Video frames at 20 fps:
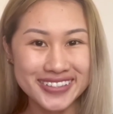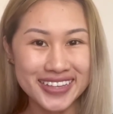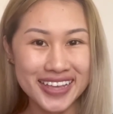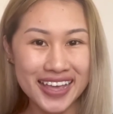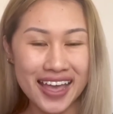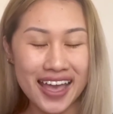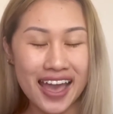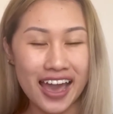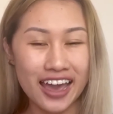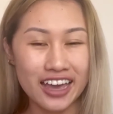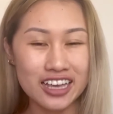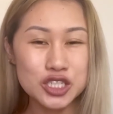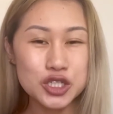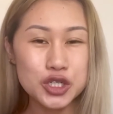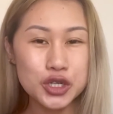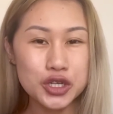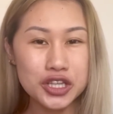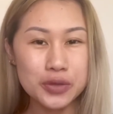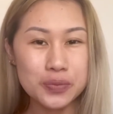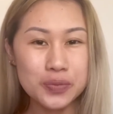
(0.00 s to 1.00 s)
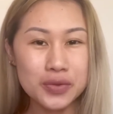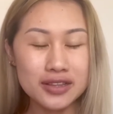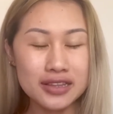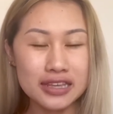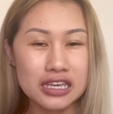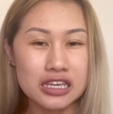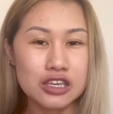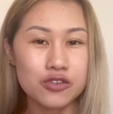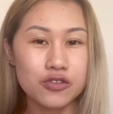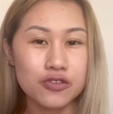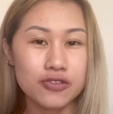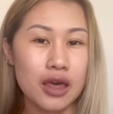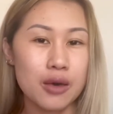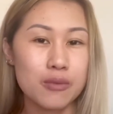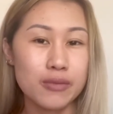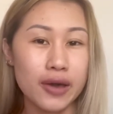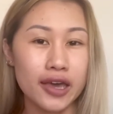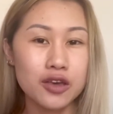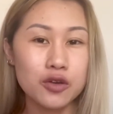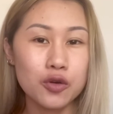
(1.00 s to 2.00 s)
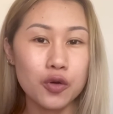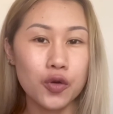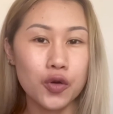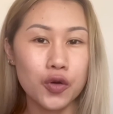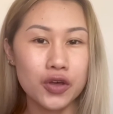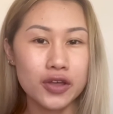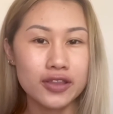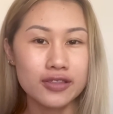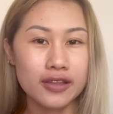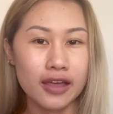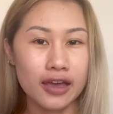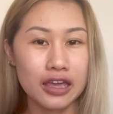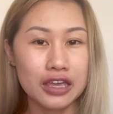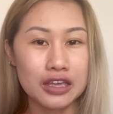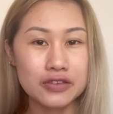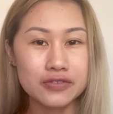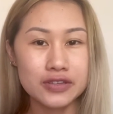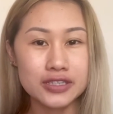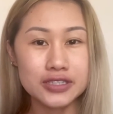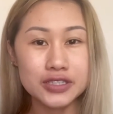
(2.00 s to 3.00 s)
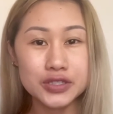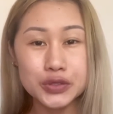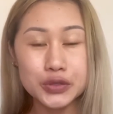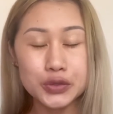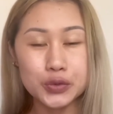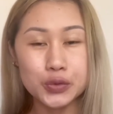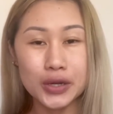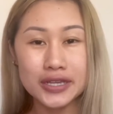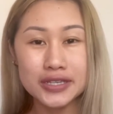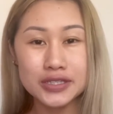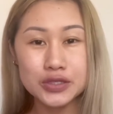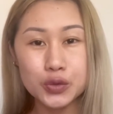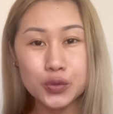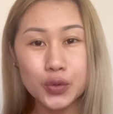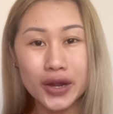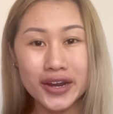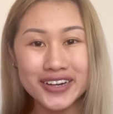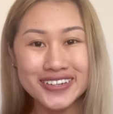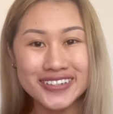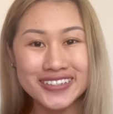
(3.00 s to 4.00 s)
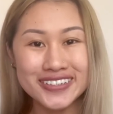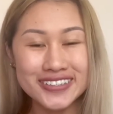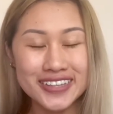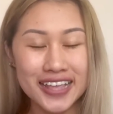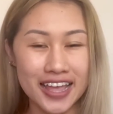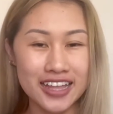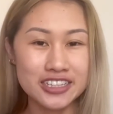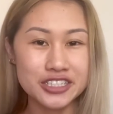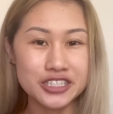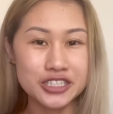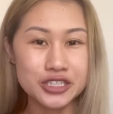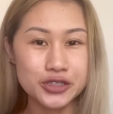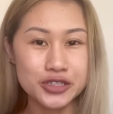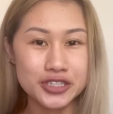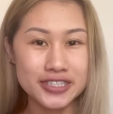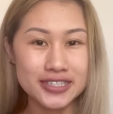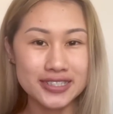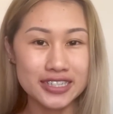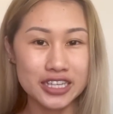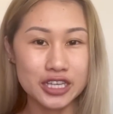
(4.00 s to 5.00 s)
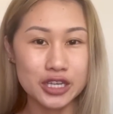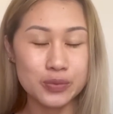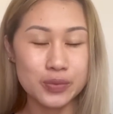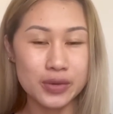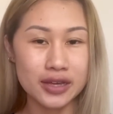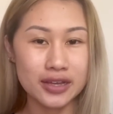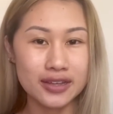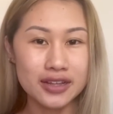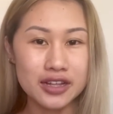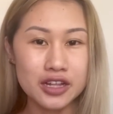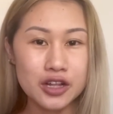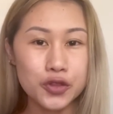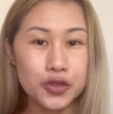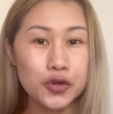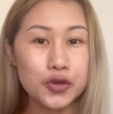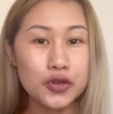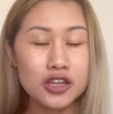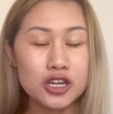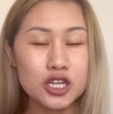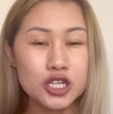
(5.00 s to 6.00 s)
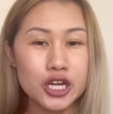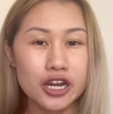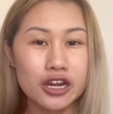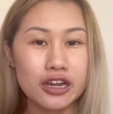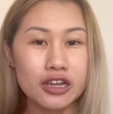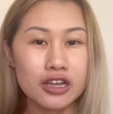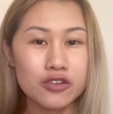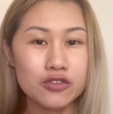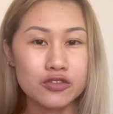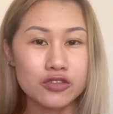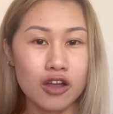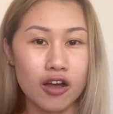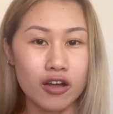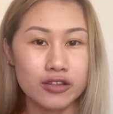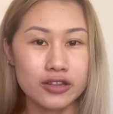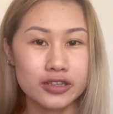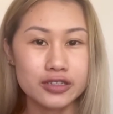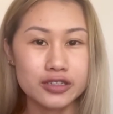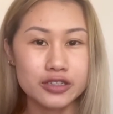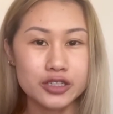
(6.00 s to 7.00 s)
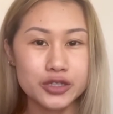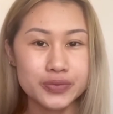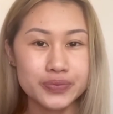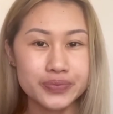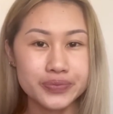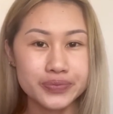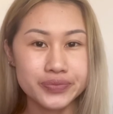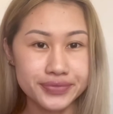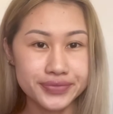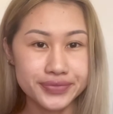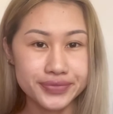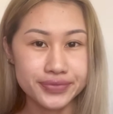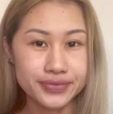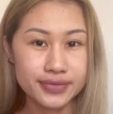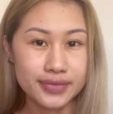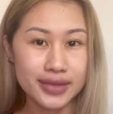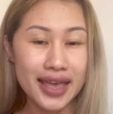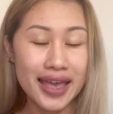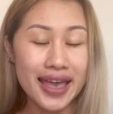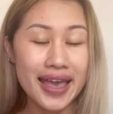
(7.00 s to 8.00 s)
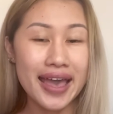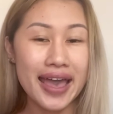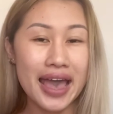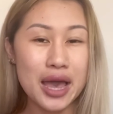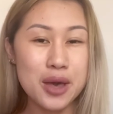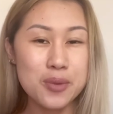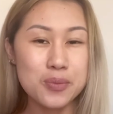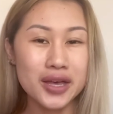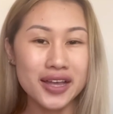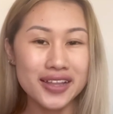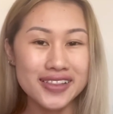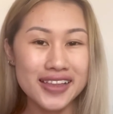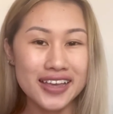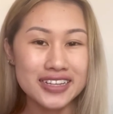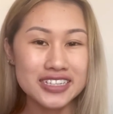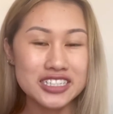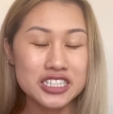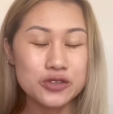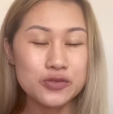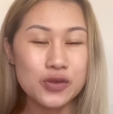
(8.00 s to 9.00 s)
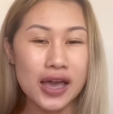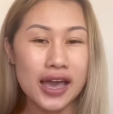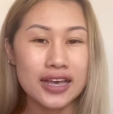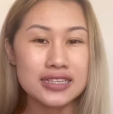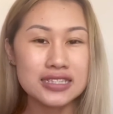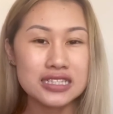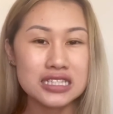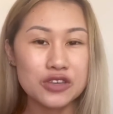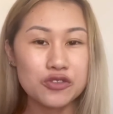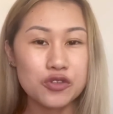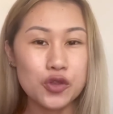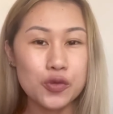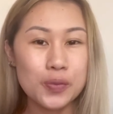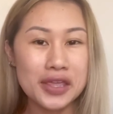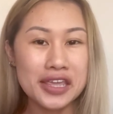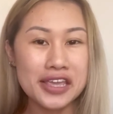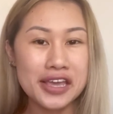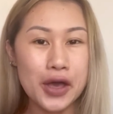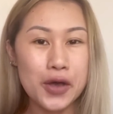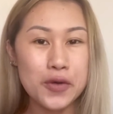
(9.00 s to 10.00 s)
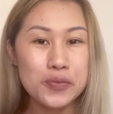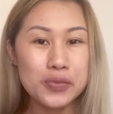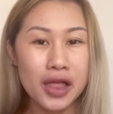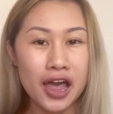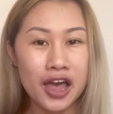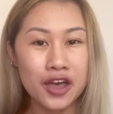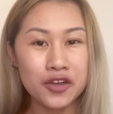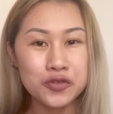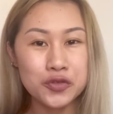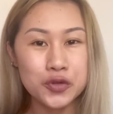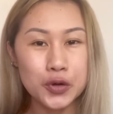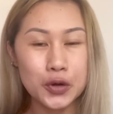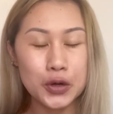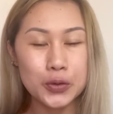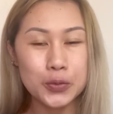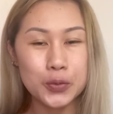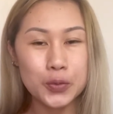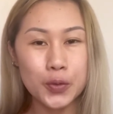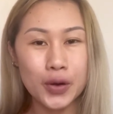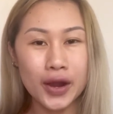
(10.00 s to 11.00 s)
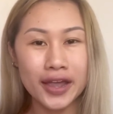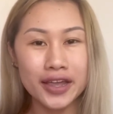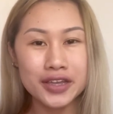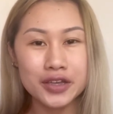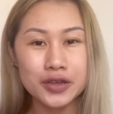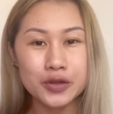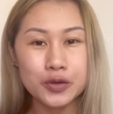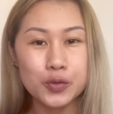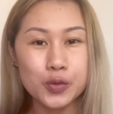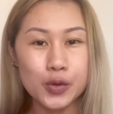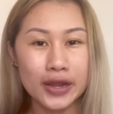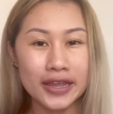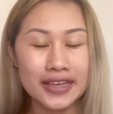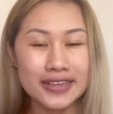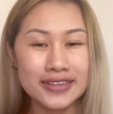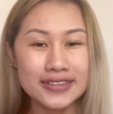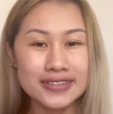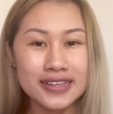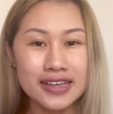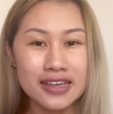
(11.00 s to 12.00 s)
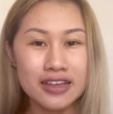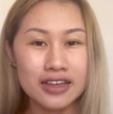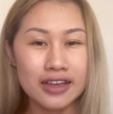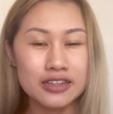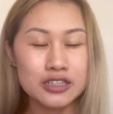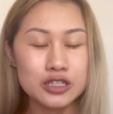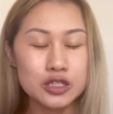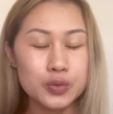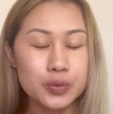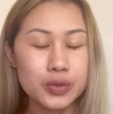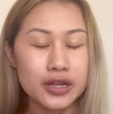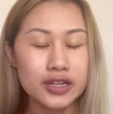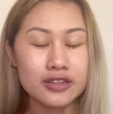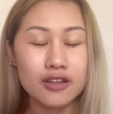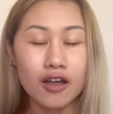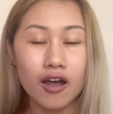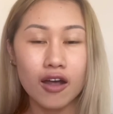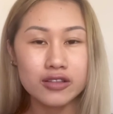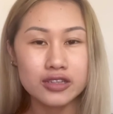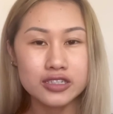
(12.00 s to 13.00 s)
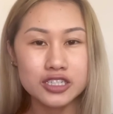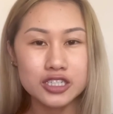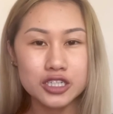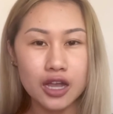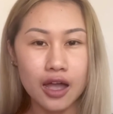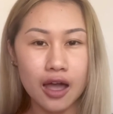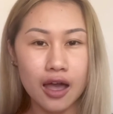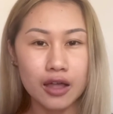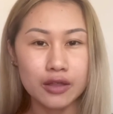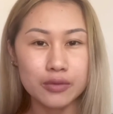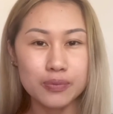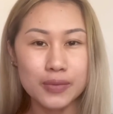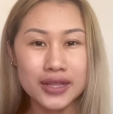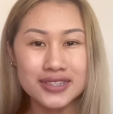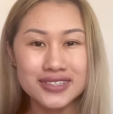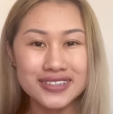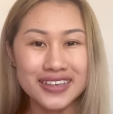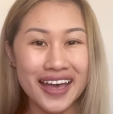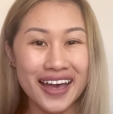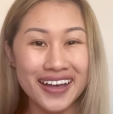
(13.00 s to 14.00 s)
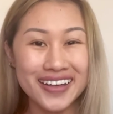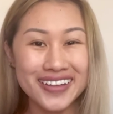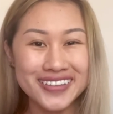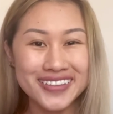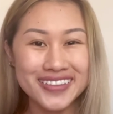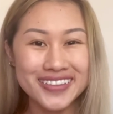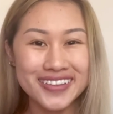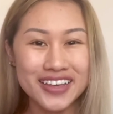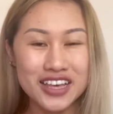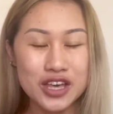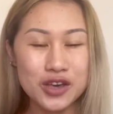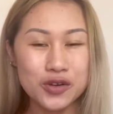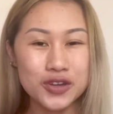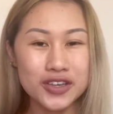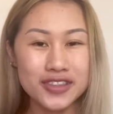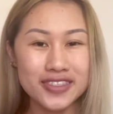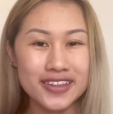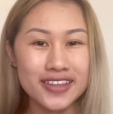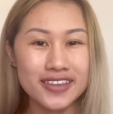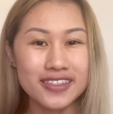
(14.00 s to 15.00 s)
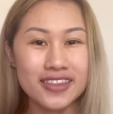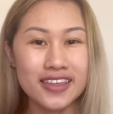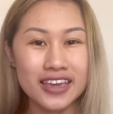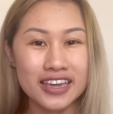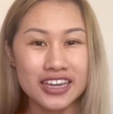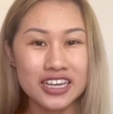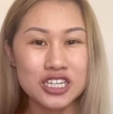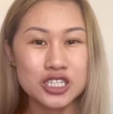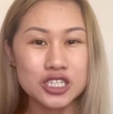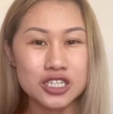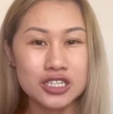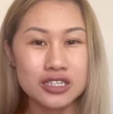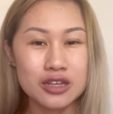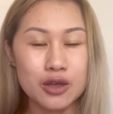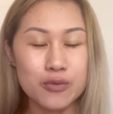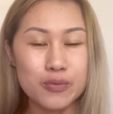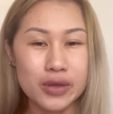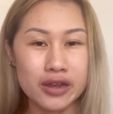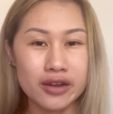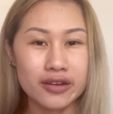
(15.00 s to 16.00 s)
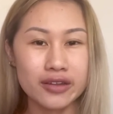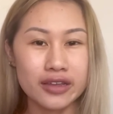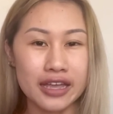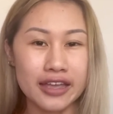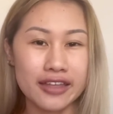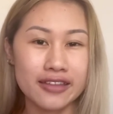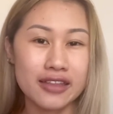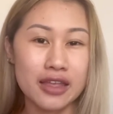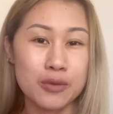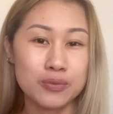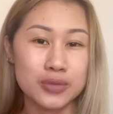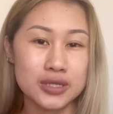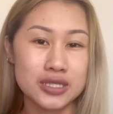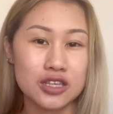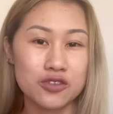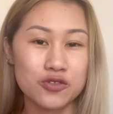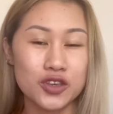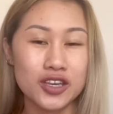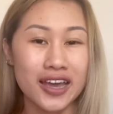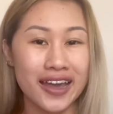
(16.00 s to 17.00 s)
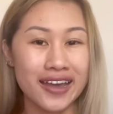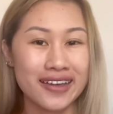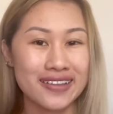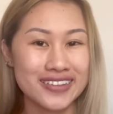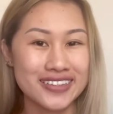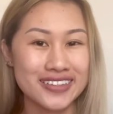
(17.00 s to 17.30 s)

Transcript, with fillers: I truly believe that my goal in life is to raise awareness and decrease stigma through the sharing of knowledge. Em Collective has given me a platform where I could raise and spread knowledge on mental health within the Asian American and Pacific Islander